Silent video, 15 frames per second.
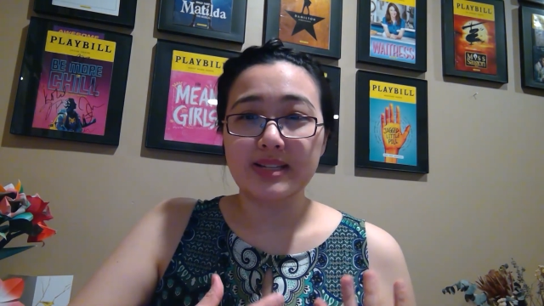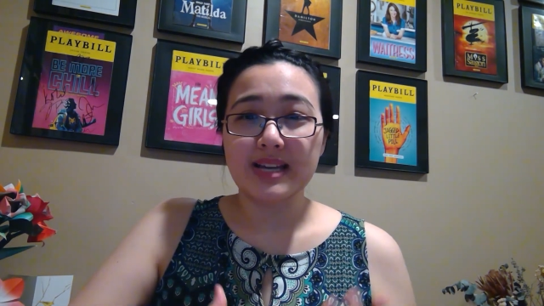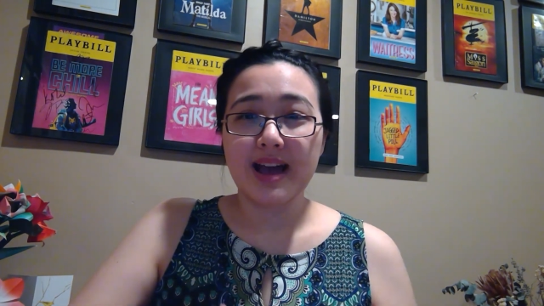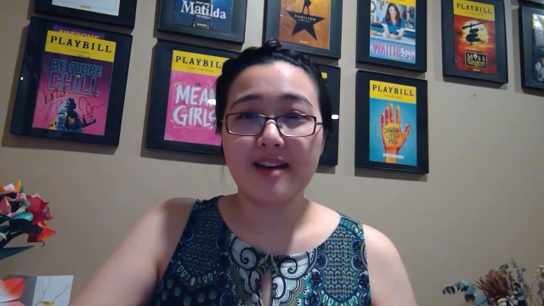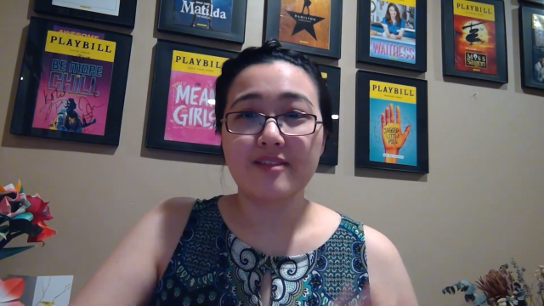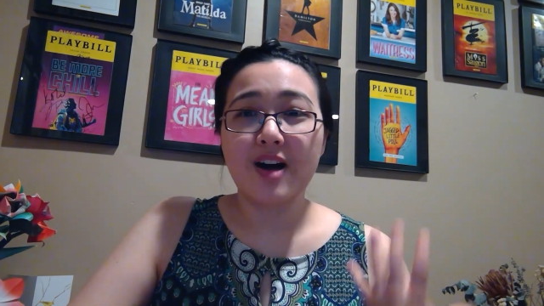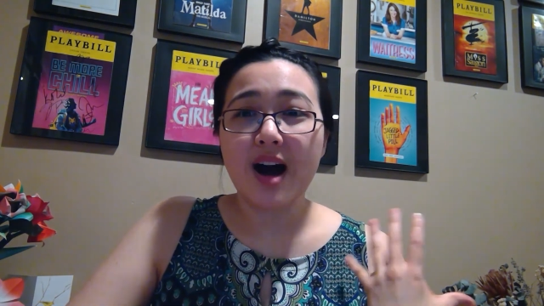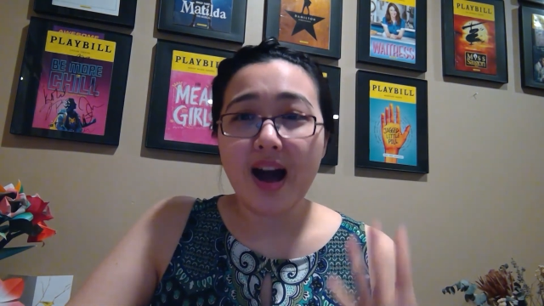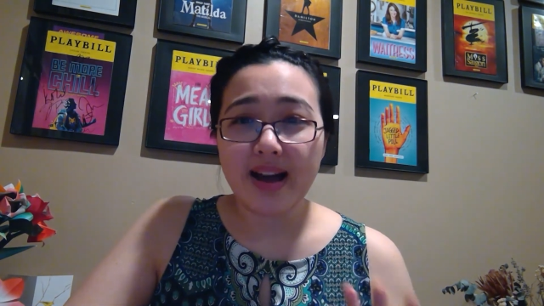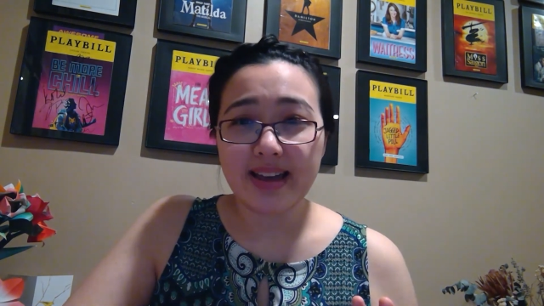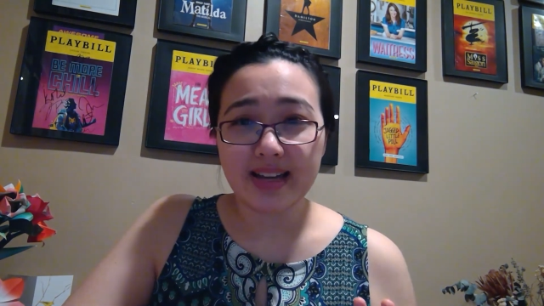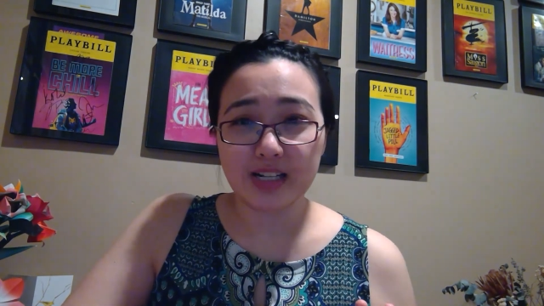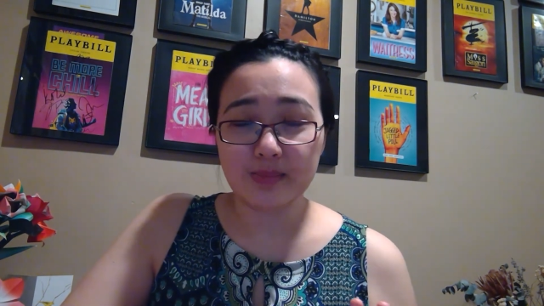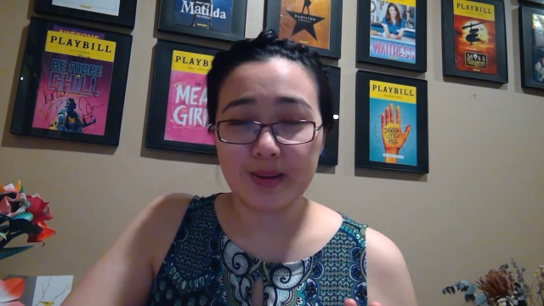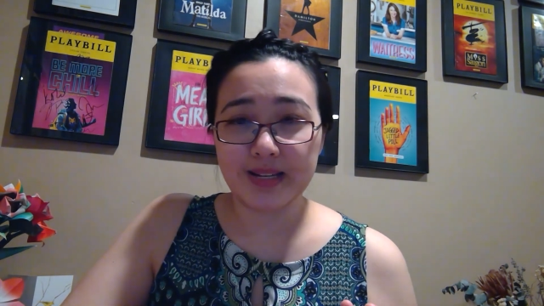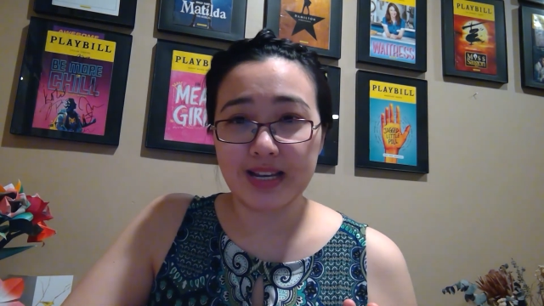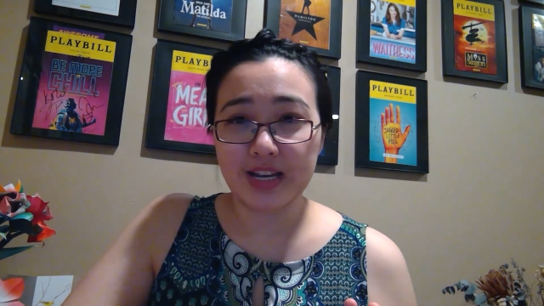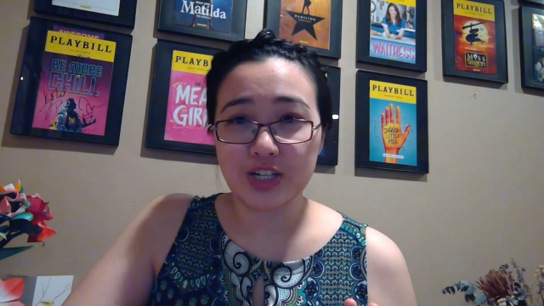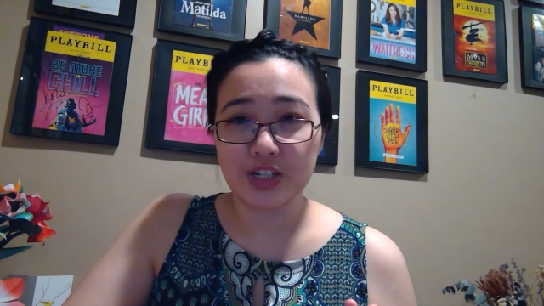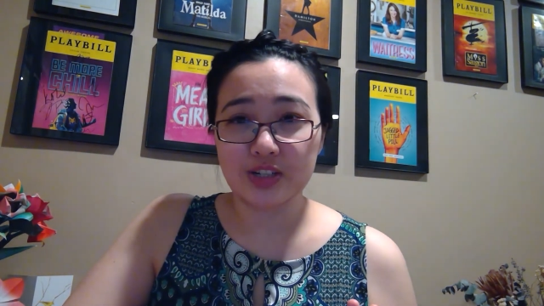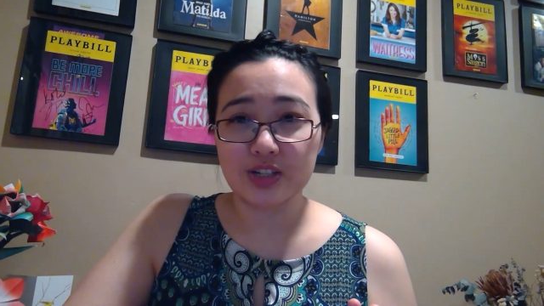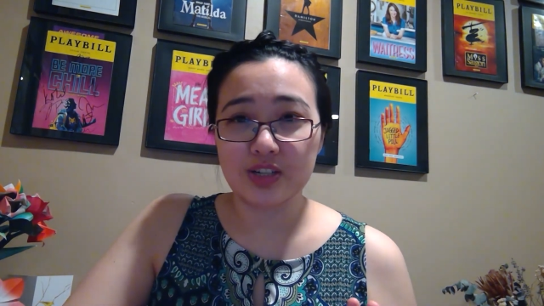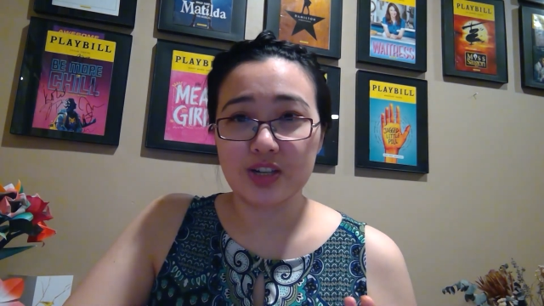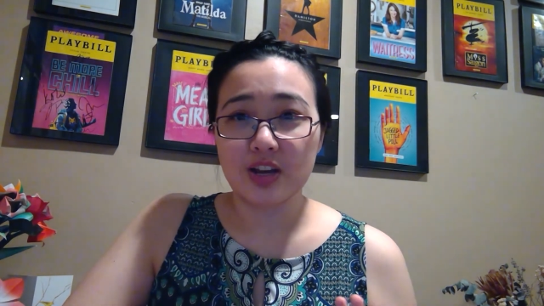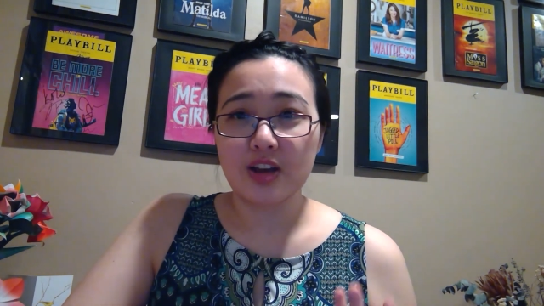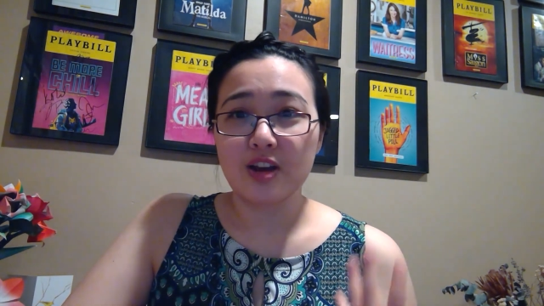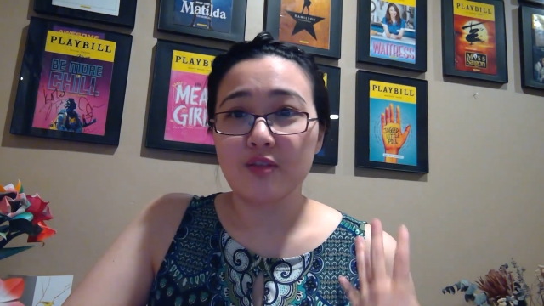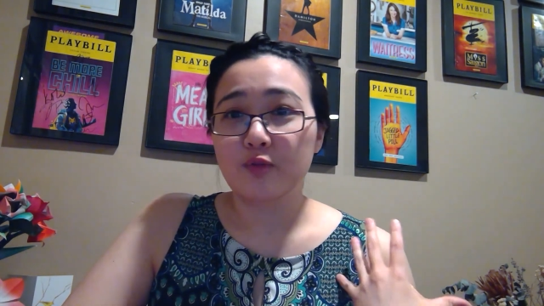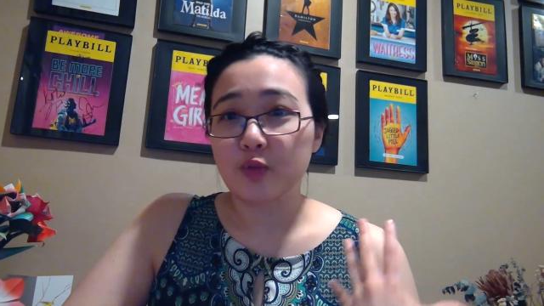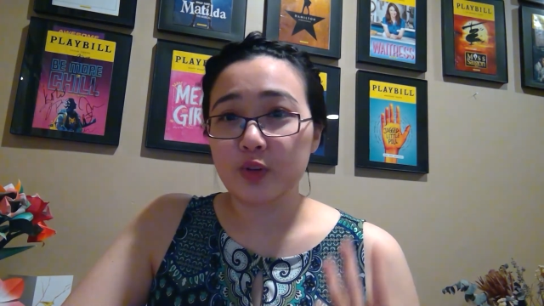to have high expectations
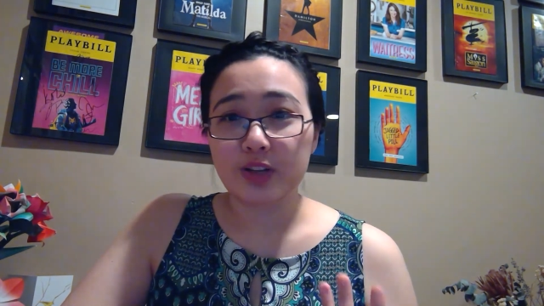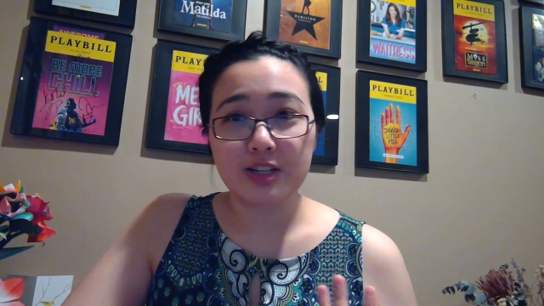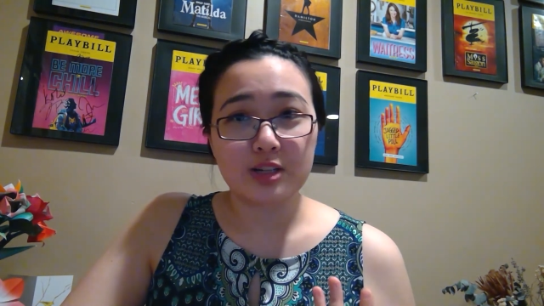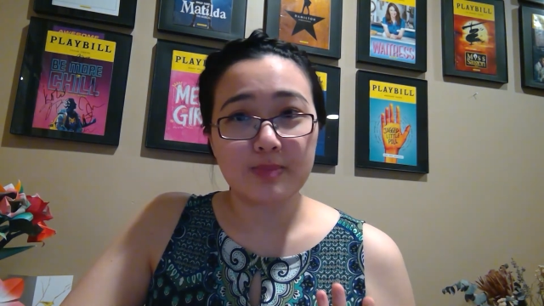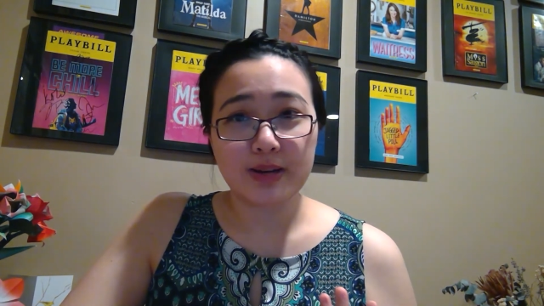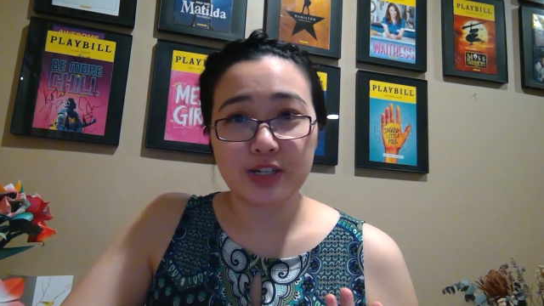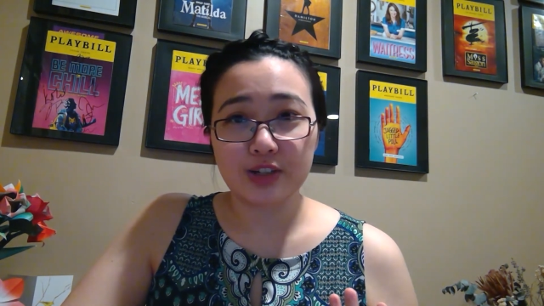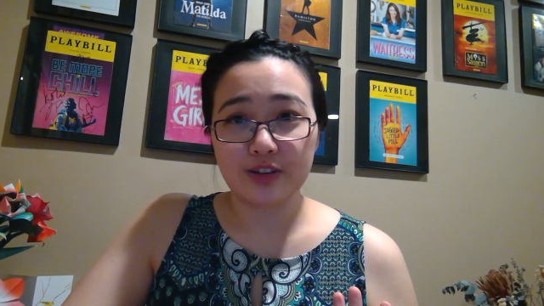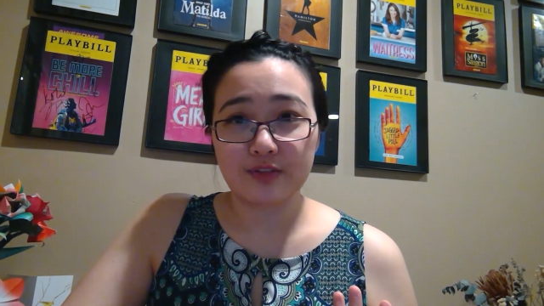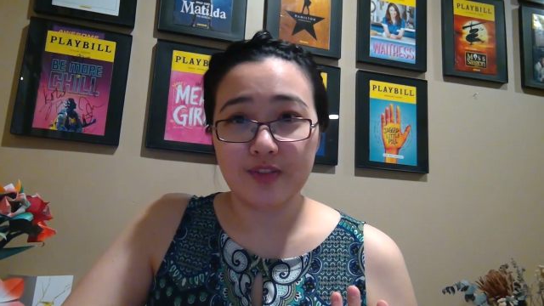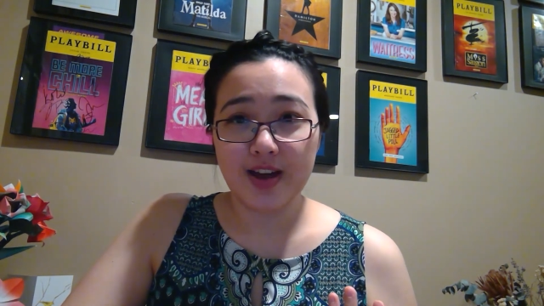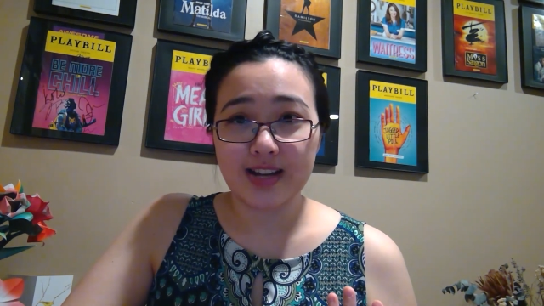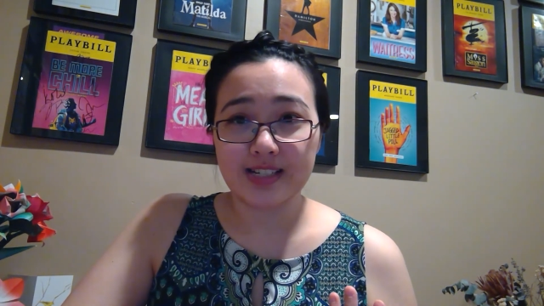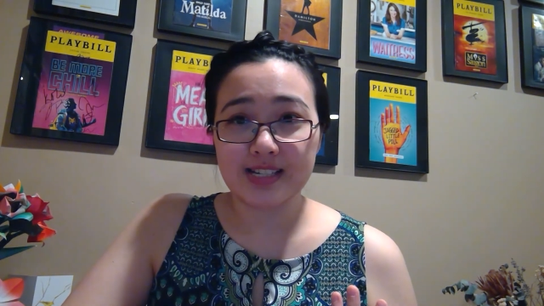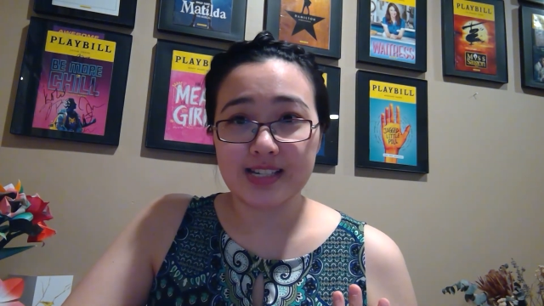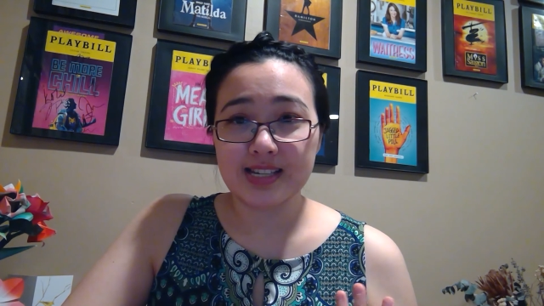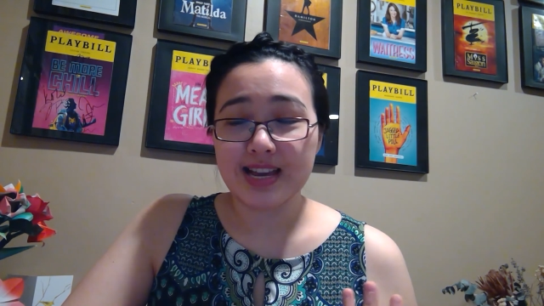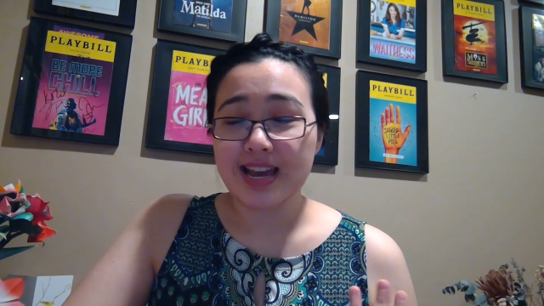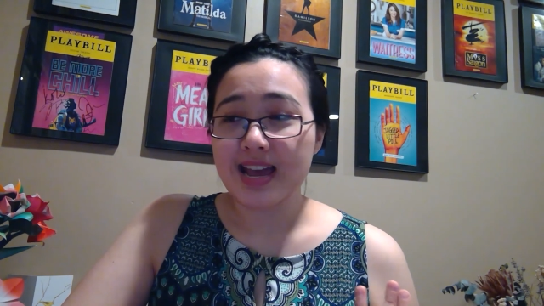for their special effects.